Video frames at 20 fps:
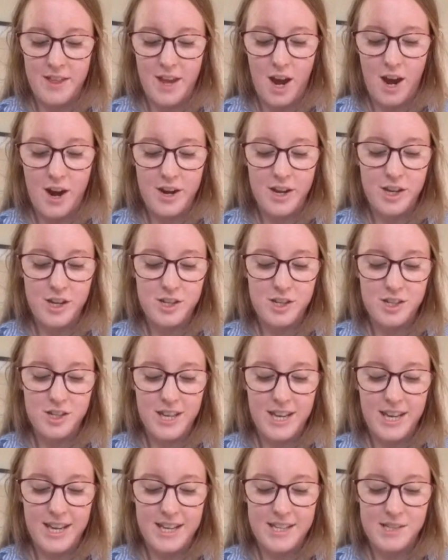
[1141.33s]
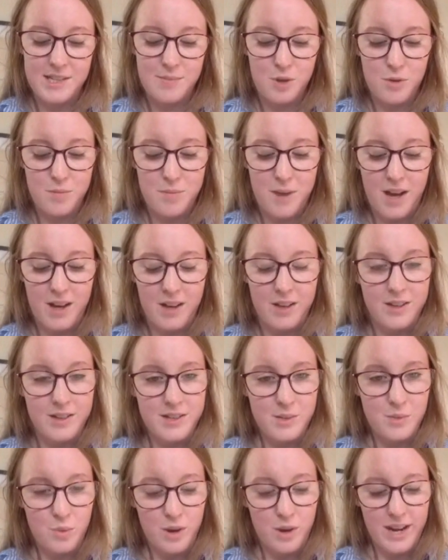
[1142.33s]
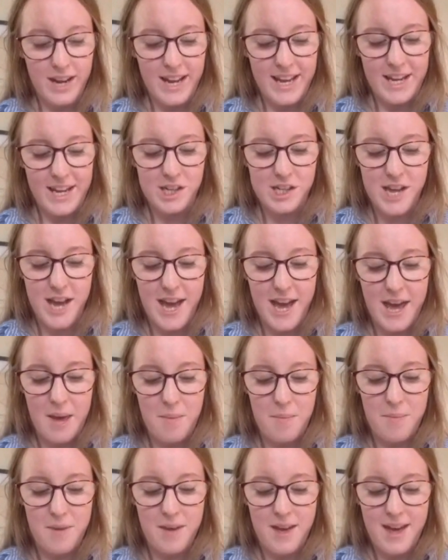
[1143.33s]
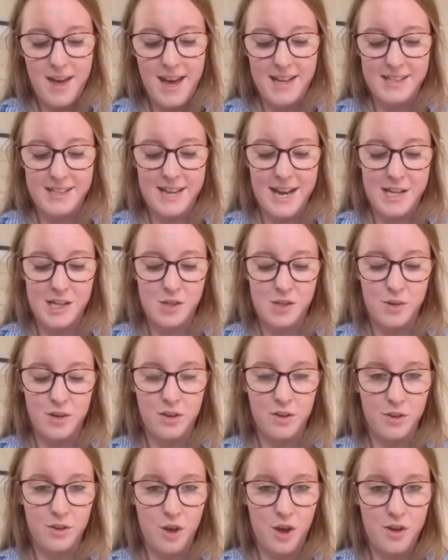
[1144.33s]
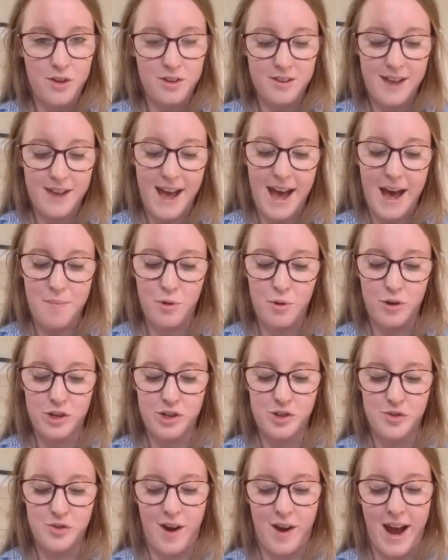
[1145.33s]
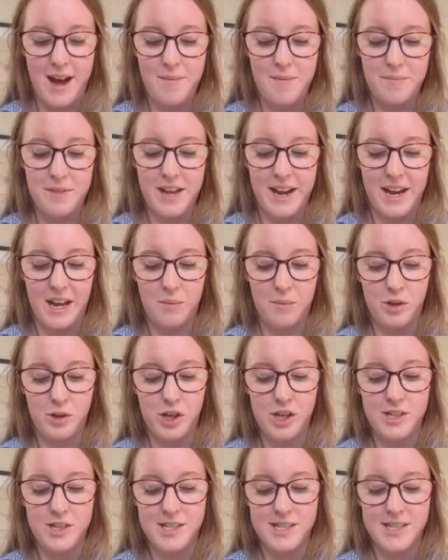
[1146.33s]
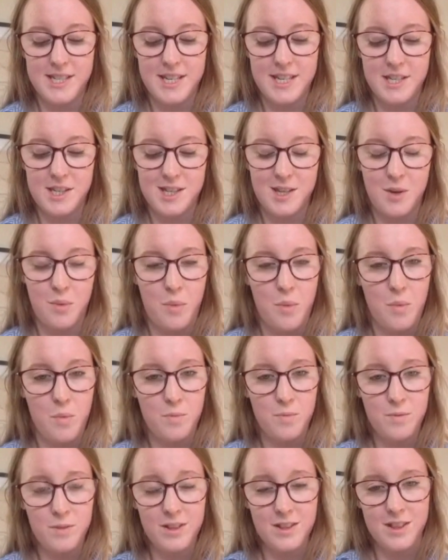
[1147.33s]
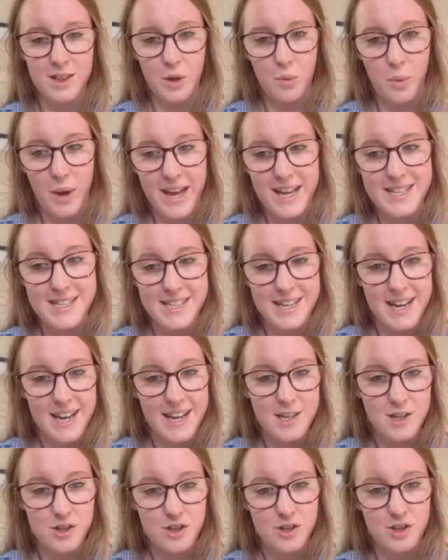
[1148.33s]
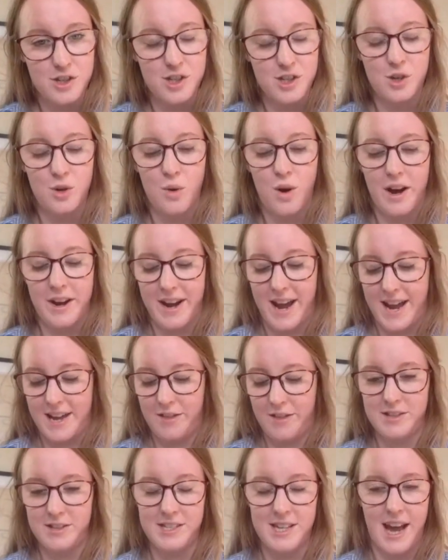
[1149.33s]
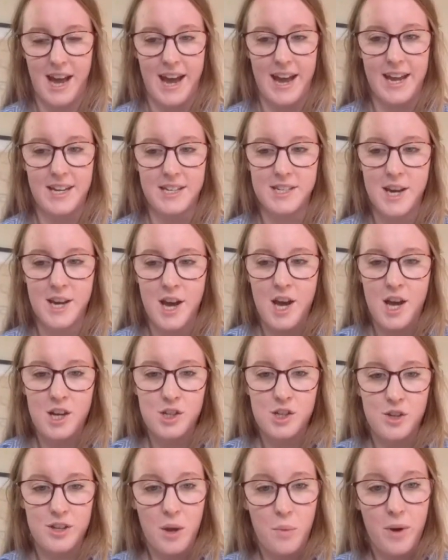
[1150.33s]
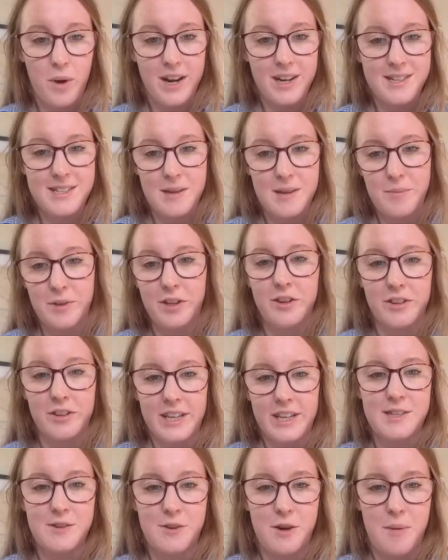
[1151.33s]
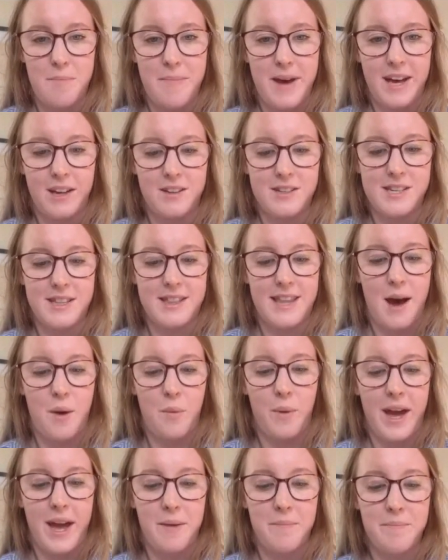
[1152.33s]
are usually small buckles, one at each hip, attached to a cloth tab or strap that enable you to cinch the waist an inch or so on either side. So they work similarly to a belt in that way.